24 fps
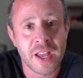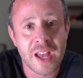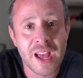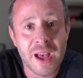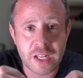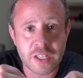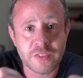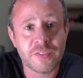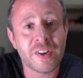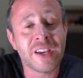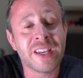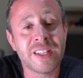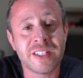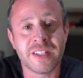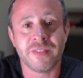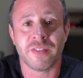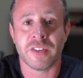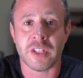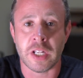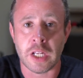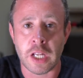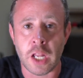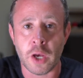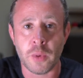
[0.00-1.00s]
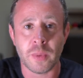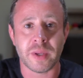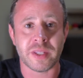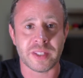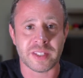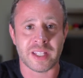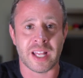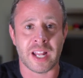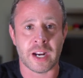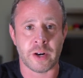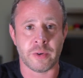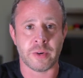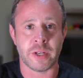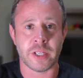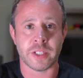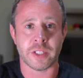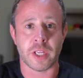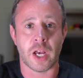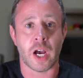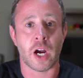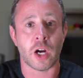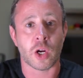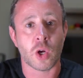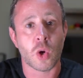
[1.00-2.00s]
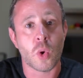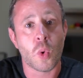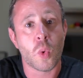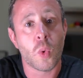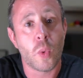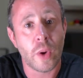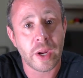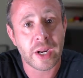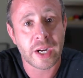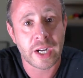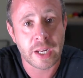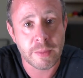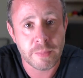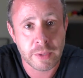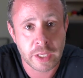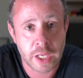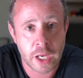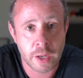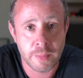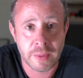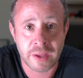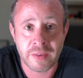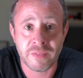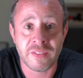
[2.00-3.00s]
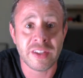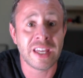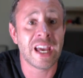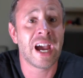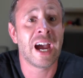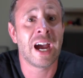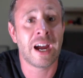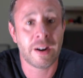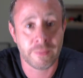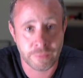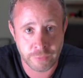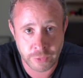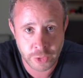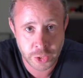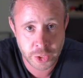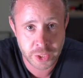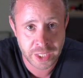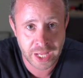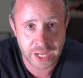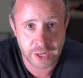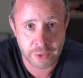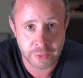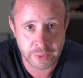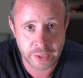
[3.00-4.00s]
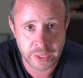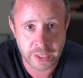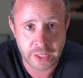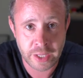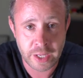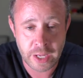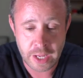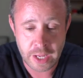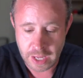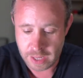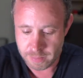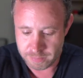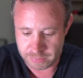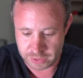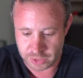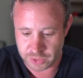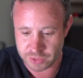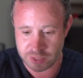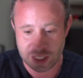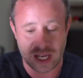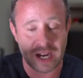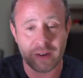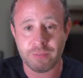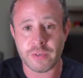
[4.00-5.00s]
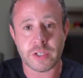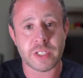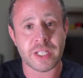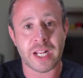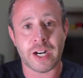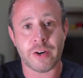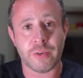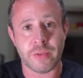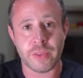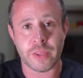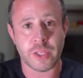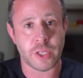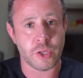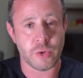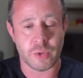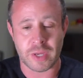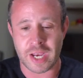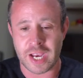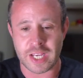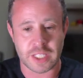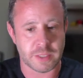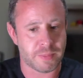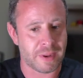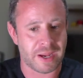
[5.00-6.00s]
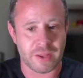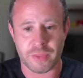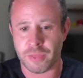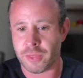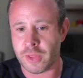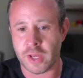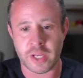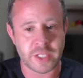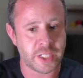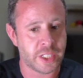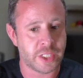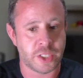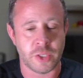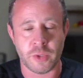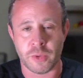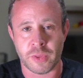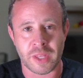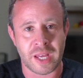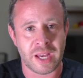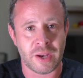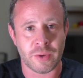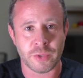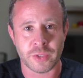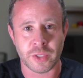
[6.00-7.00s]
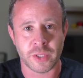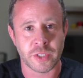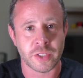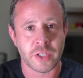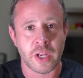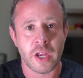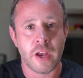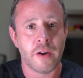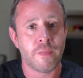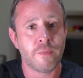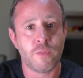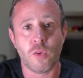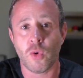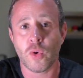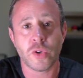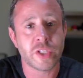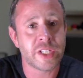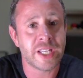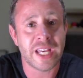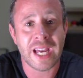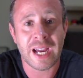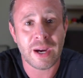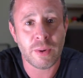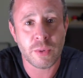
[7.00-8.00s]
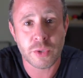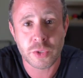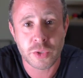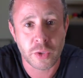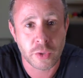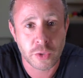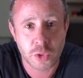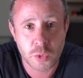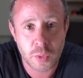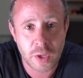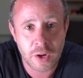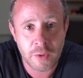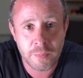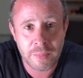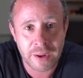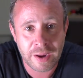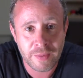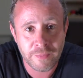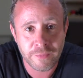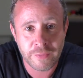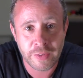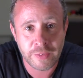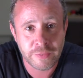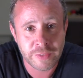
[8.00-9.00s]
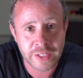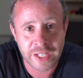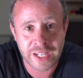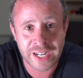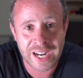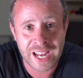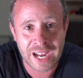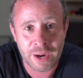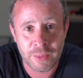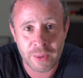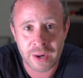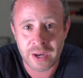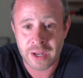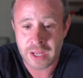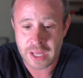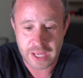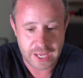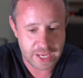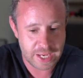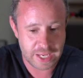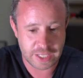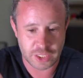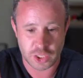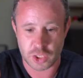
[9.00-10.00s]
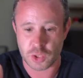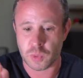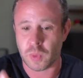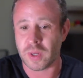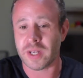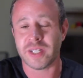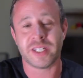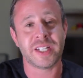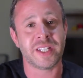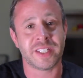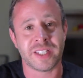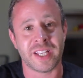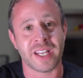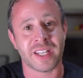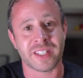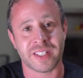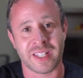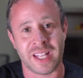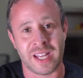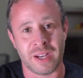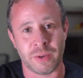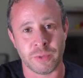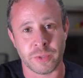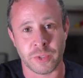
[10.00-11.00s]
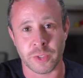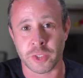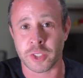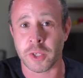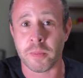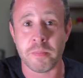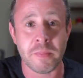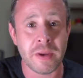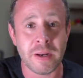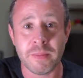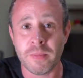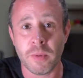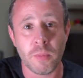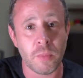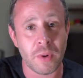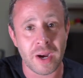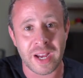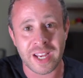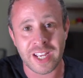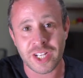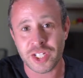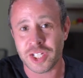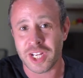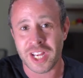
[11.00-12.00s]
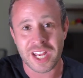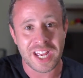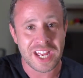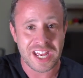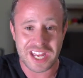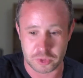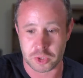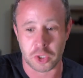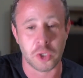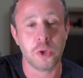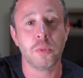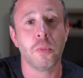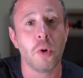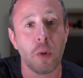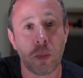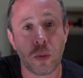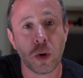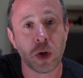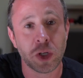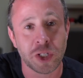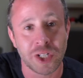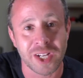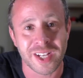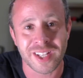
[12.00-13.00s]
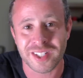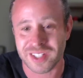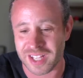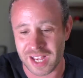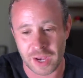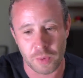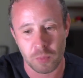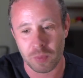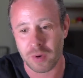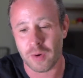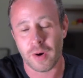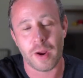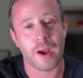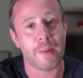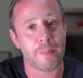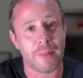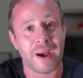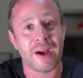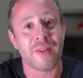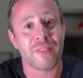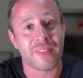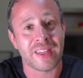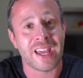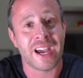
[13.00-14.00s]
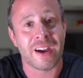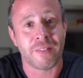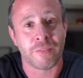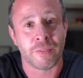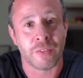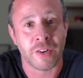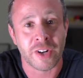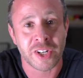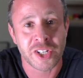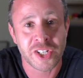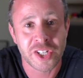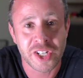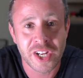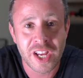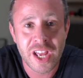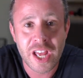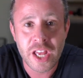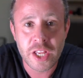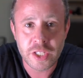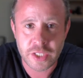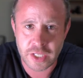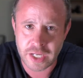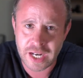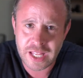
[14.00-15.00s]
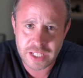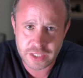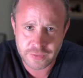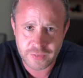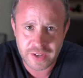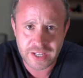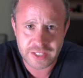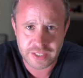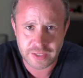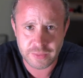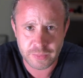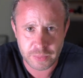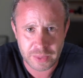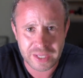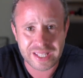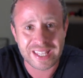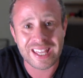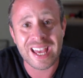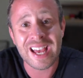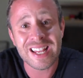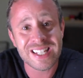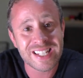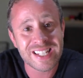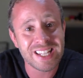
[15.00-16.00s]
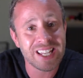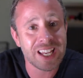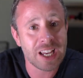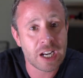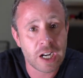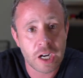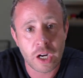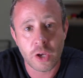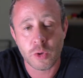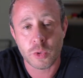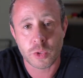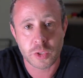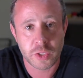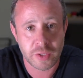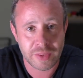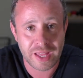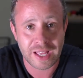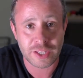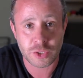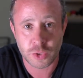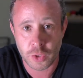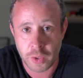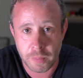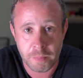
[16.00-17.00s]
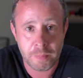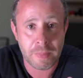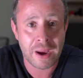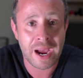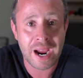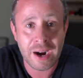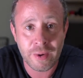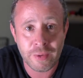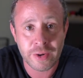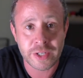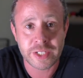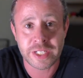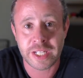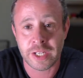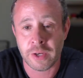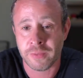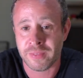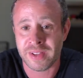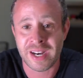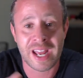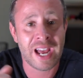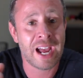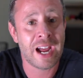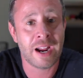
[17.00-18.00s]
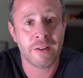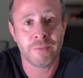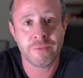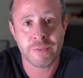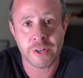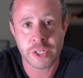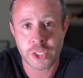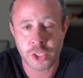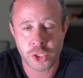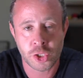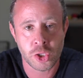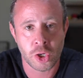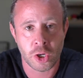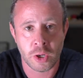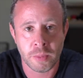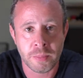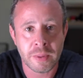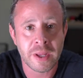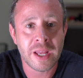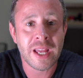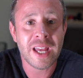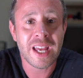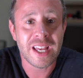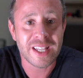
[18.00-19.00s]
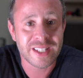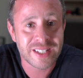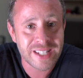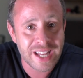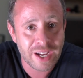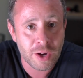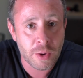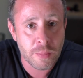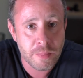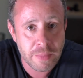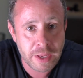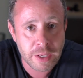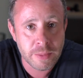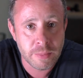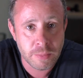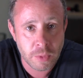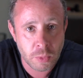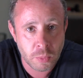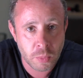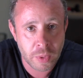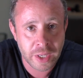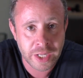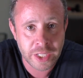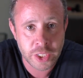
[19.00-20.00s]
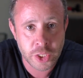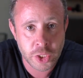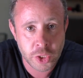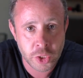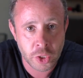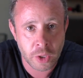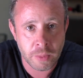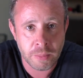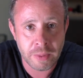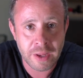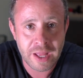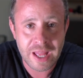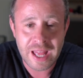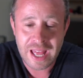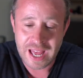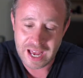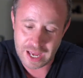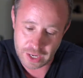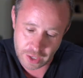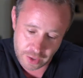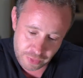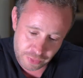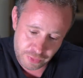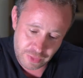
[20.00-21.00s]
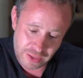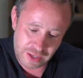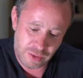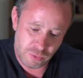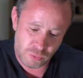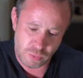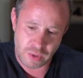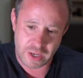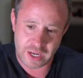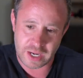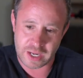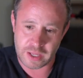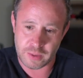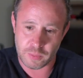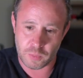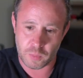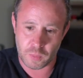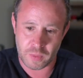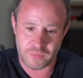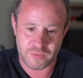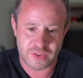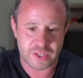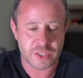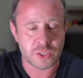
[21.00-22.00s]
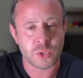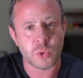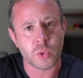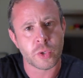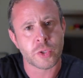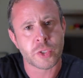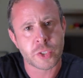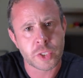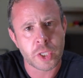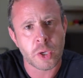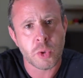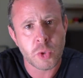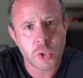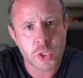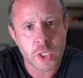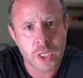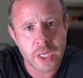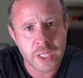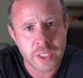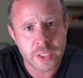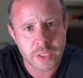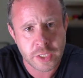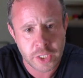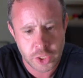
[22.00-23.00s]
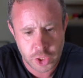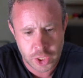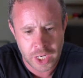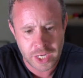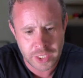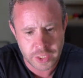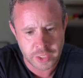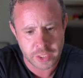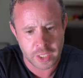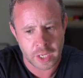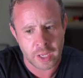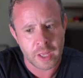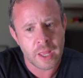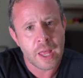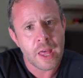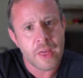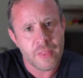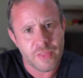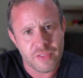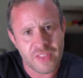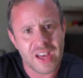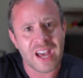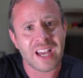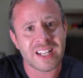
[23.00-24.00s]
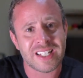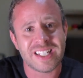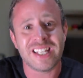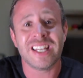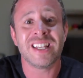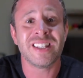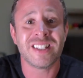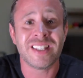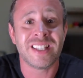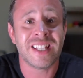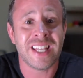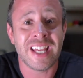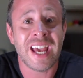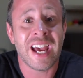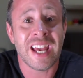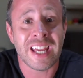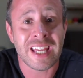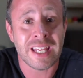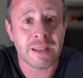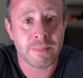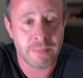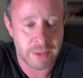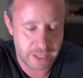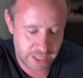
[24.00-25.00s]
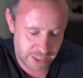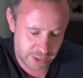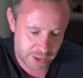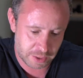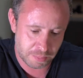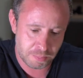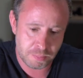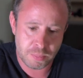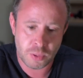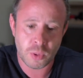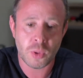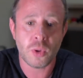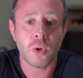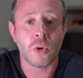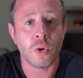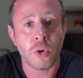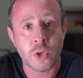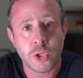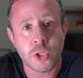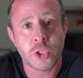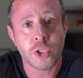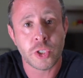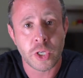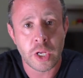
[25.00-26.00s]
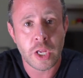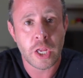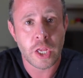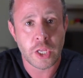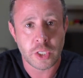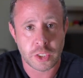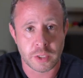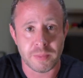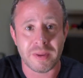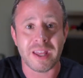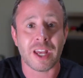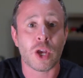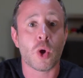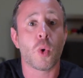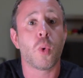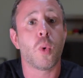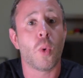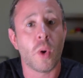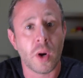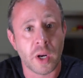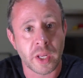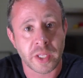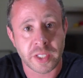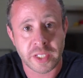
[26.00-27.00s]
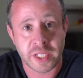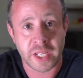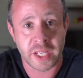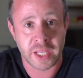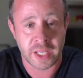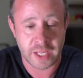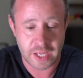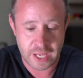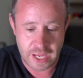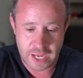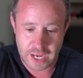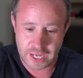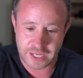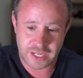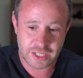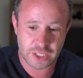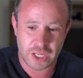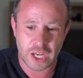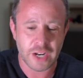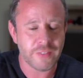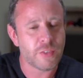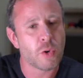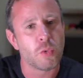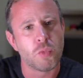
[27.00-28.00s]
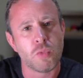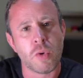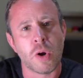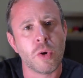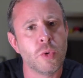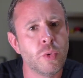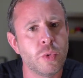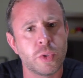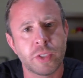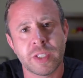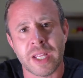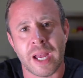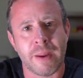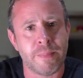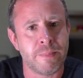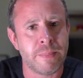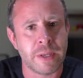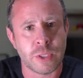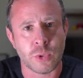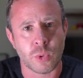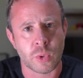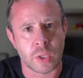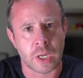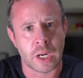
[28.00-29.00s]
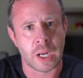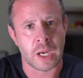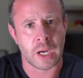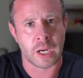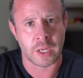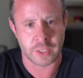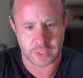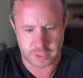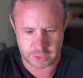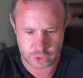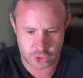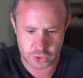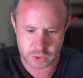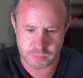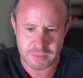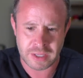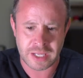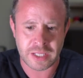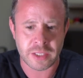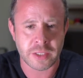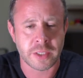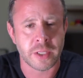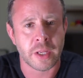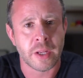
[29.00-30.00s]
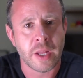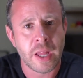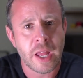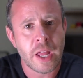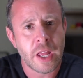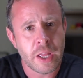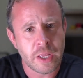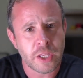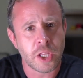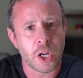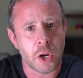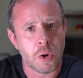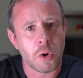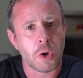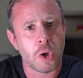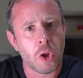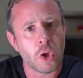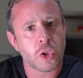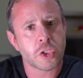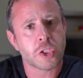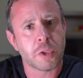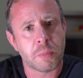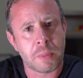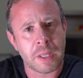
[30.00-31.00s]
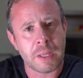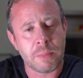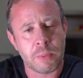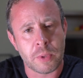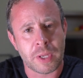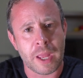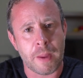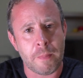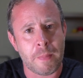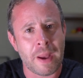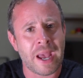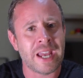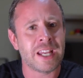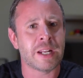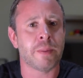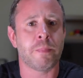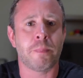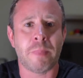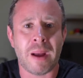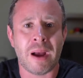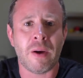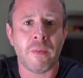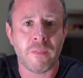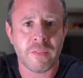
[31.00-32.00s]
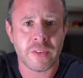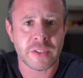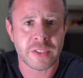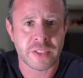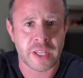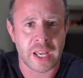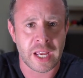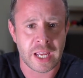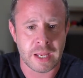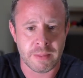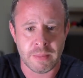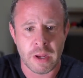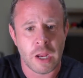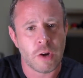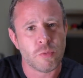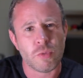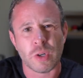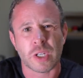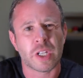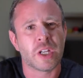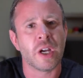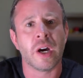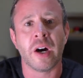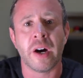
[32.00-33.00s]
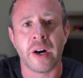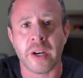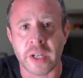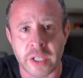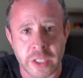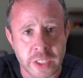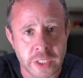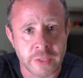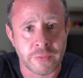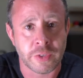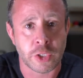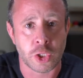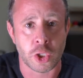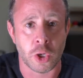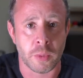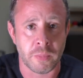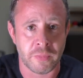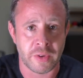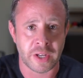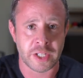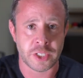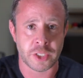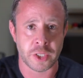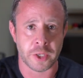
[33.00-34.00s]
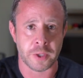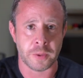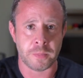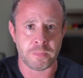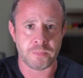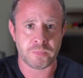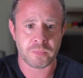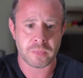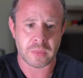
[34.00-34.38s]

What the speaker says: Let's face it, the lowest salaries are quickly becoming the average salary, because the average salary in the UK is about 32,000, 40 hours on £12.50 an hour is 26,000. So minimum wage, 2 more pushes and we're at about the average. So let's face it, we're getting close to that sort of parity of an average job is now a minimum wage job. And I think really with this sort of socialist agenda, that is the aim, is to push some equality, and it kind of erodes that middle class. It just means that, you know, lots of people get paid about the same regardless of a job they do.